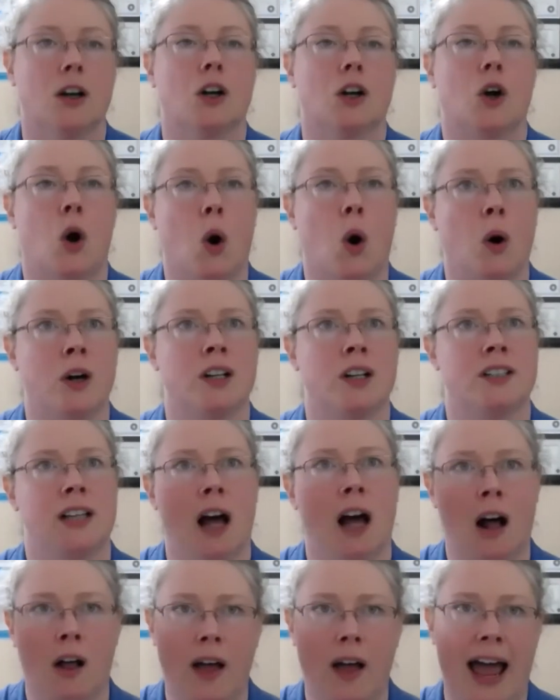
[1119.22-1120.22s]

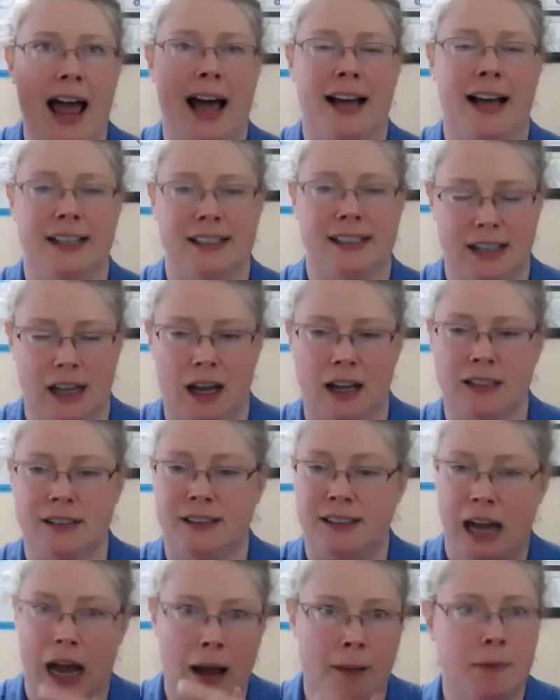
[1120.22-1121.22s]
cortisol has a
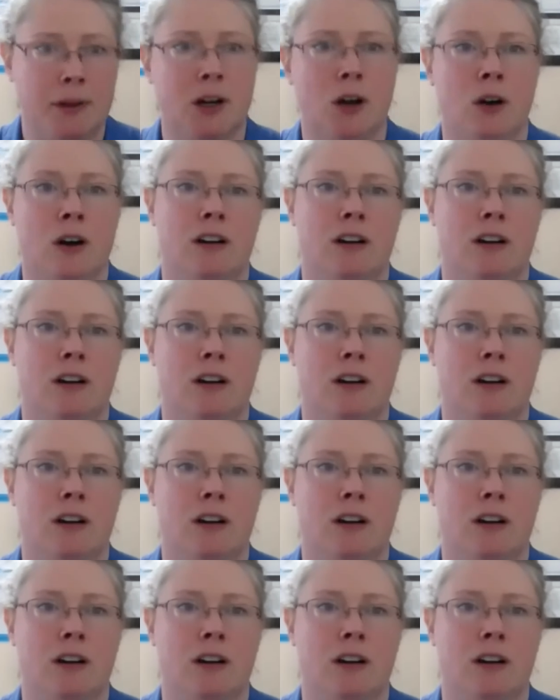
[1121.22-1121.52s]
domino